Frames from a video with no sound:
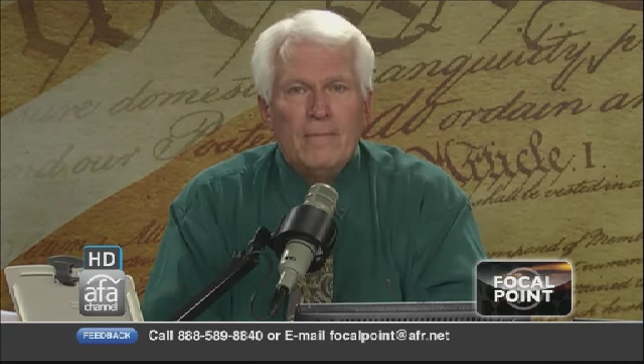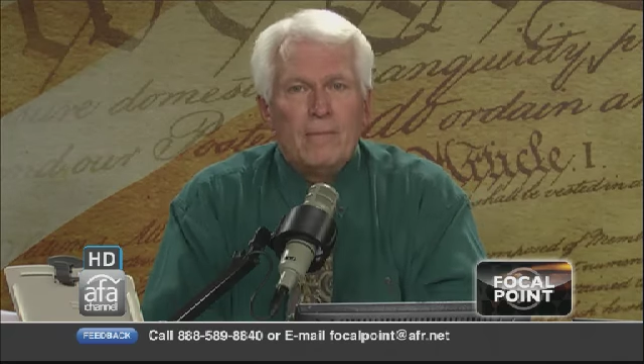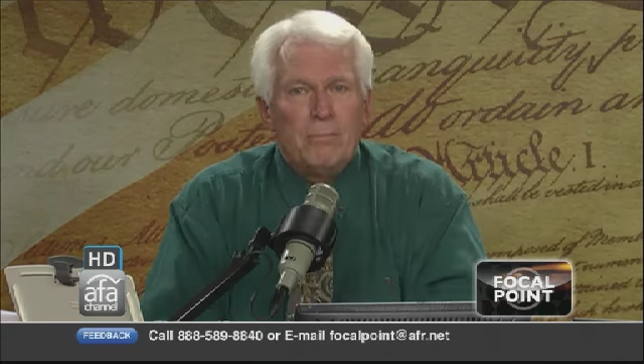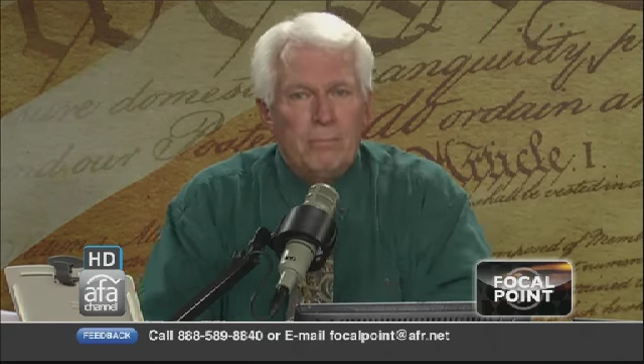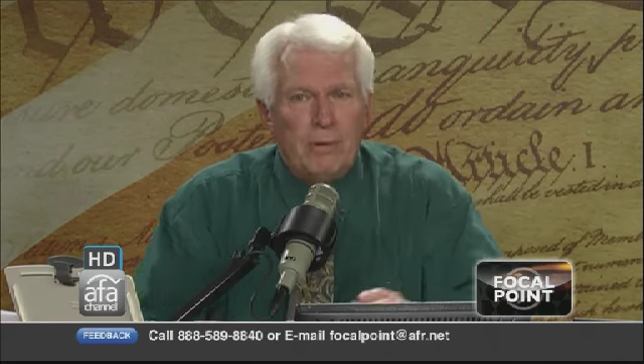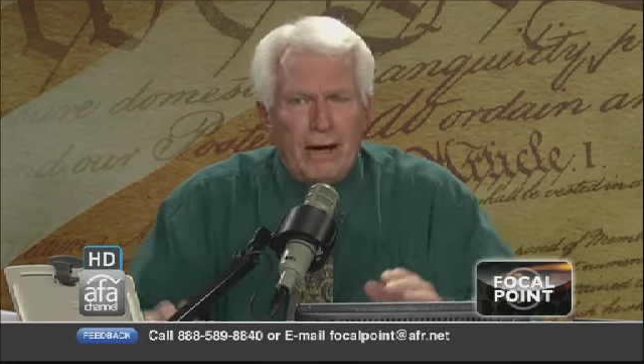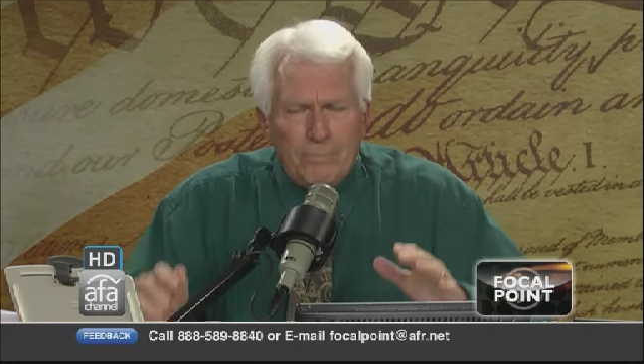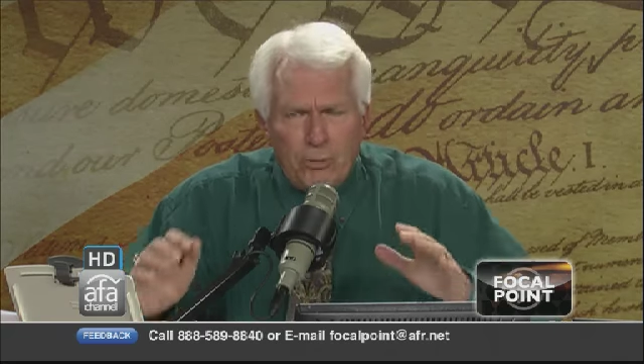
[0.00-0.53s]

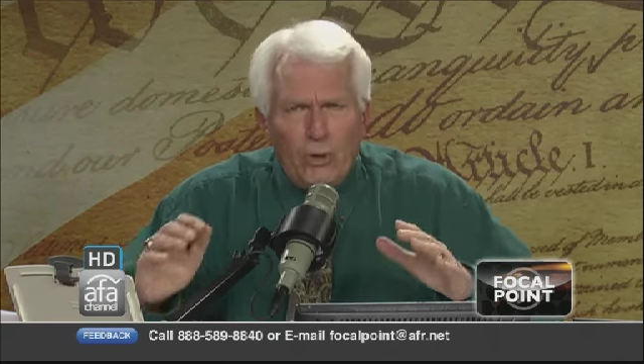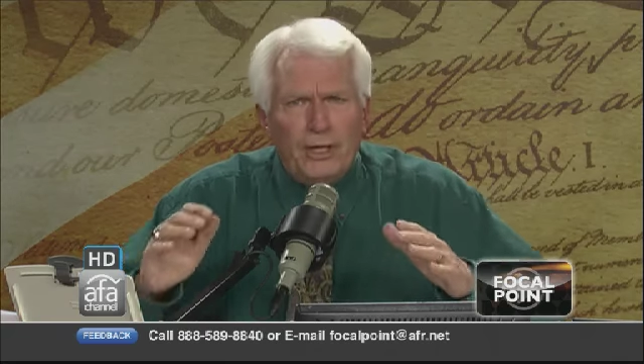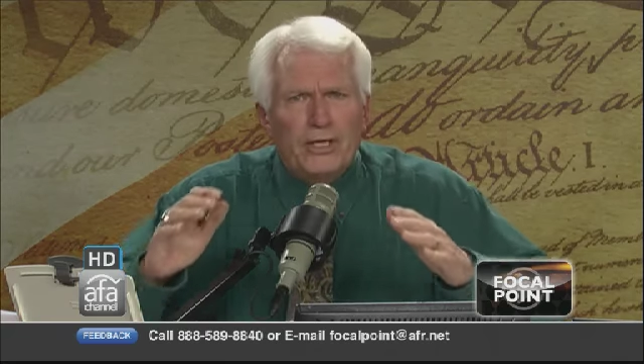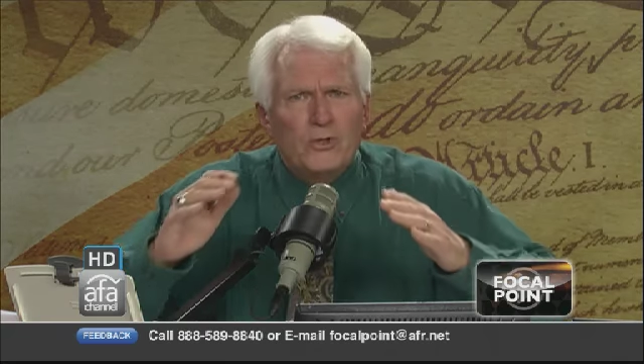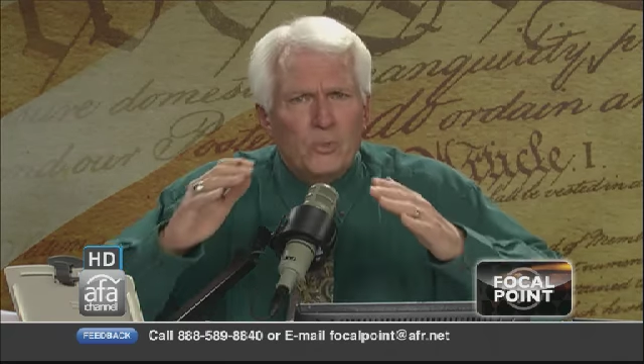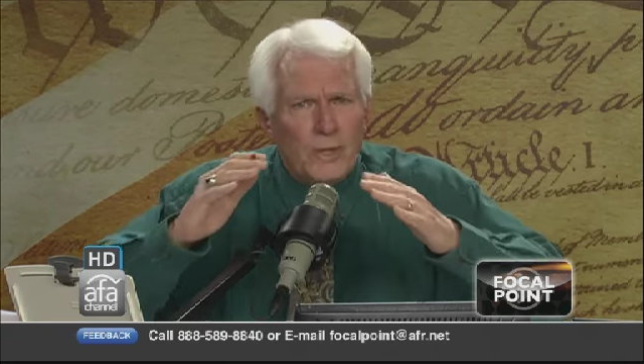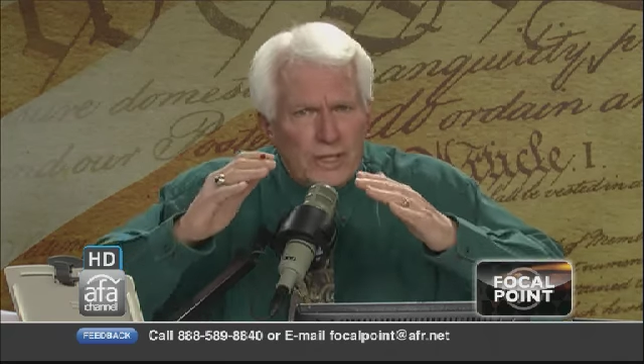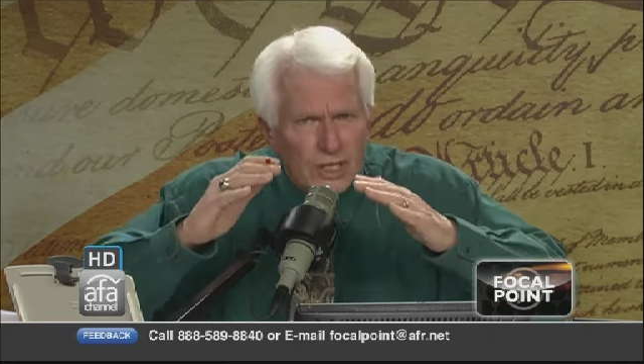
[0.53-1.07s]
My point
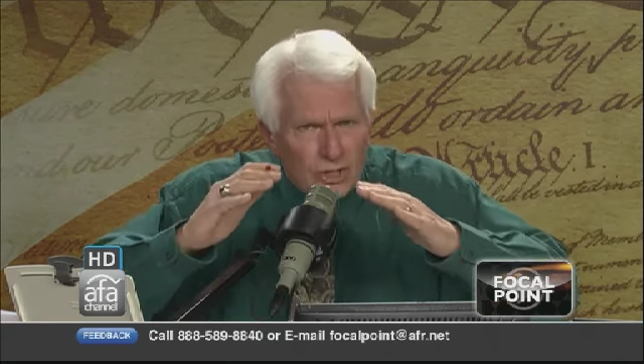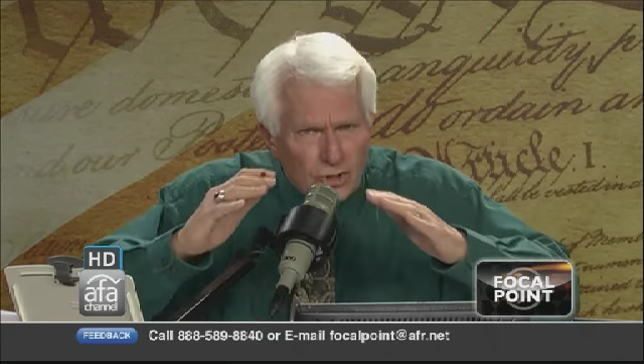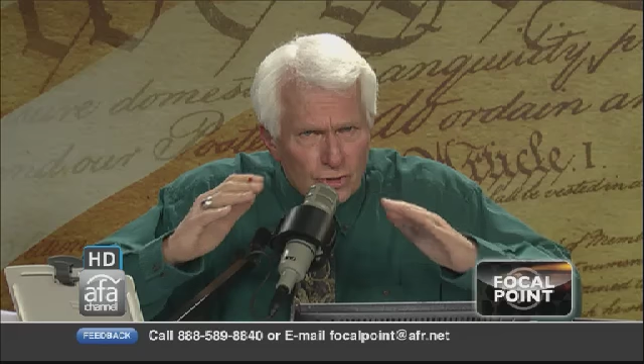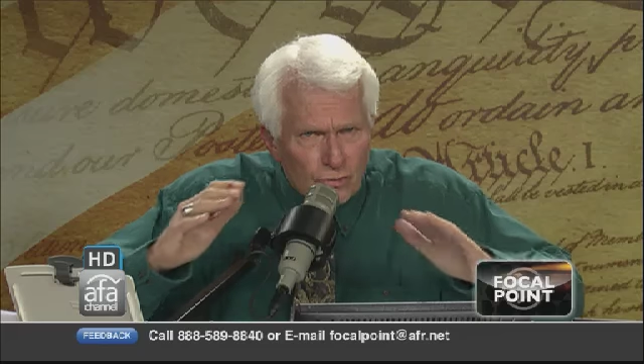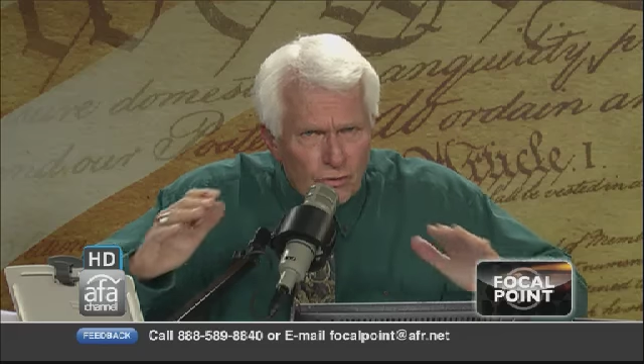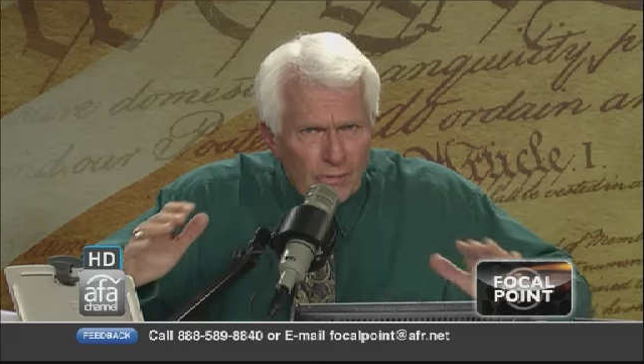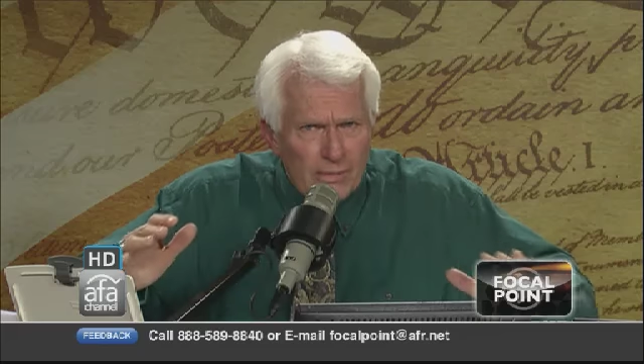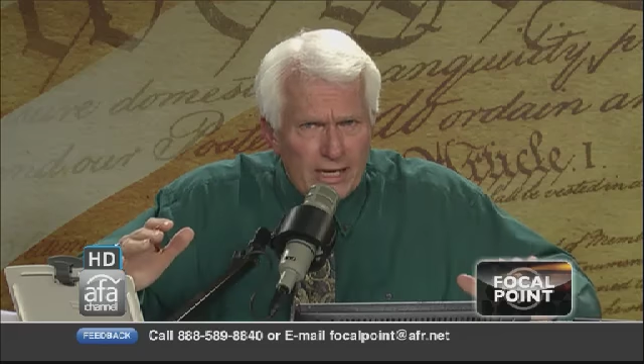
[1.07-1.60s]
is we
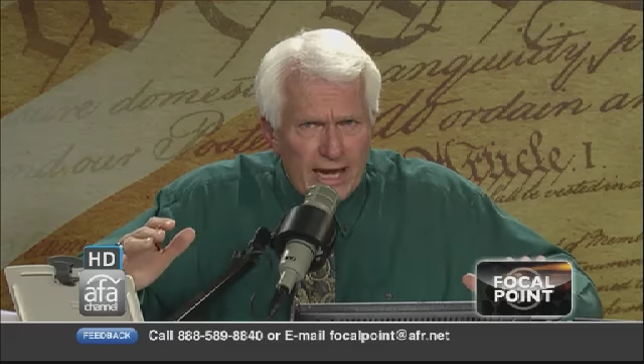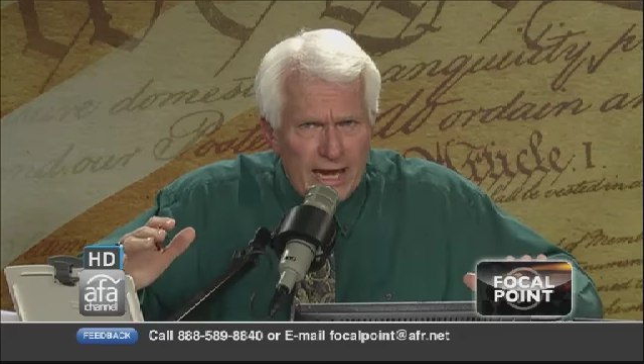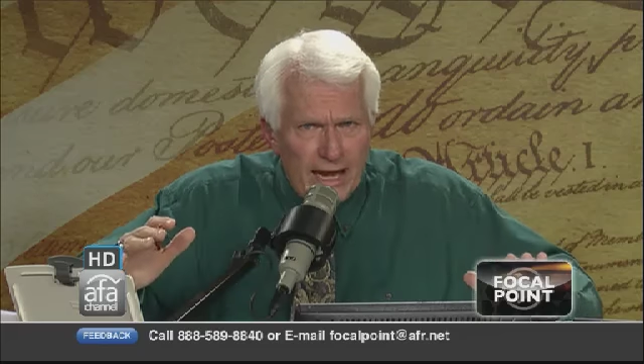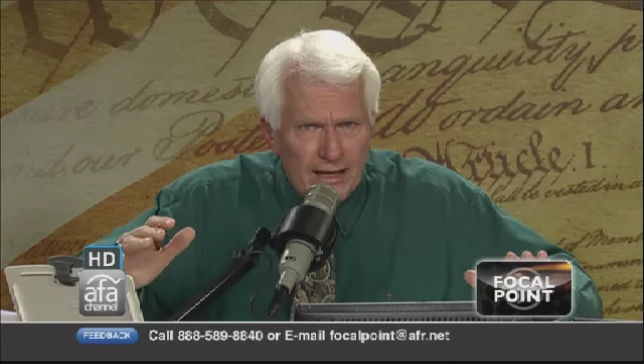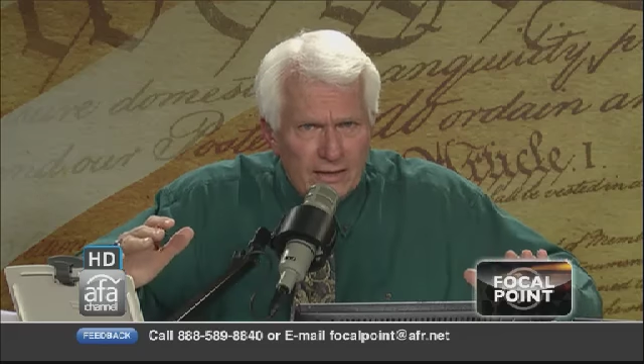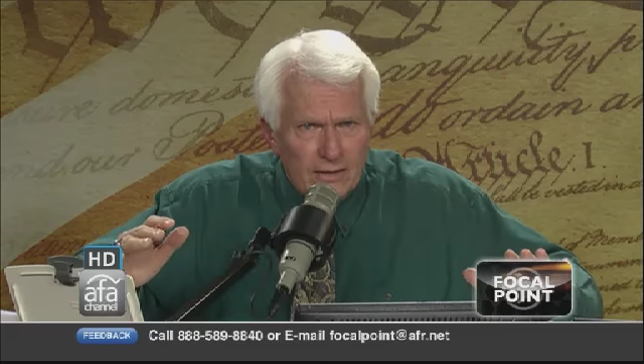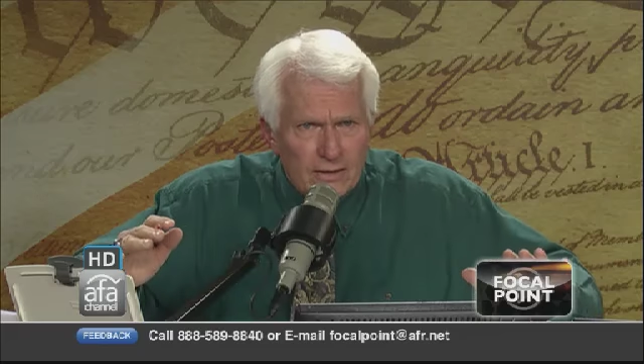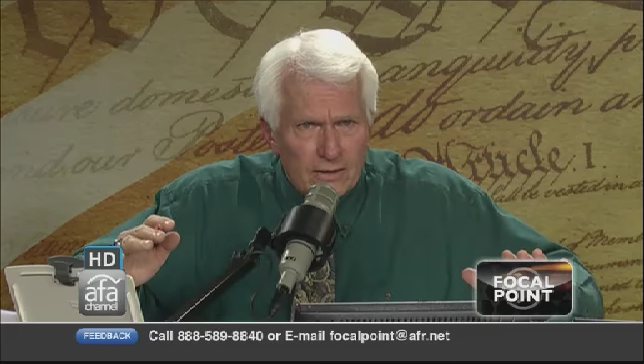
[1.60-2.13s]

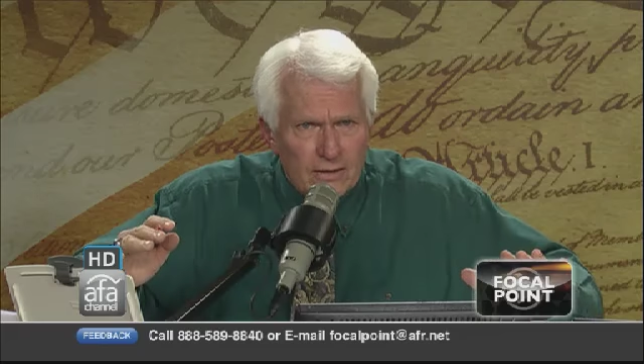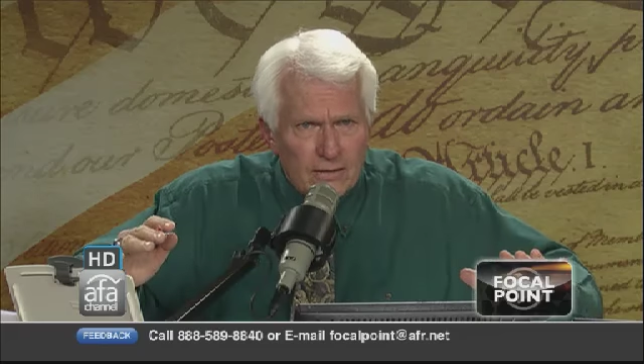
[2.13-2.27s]
discriminate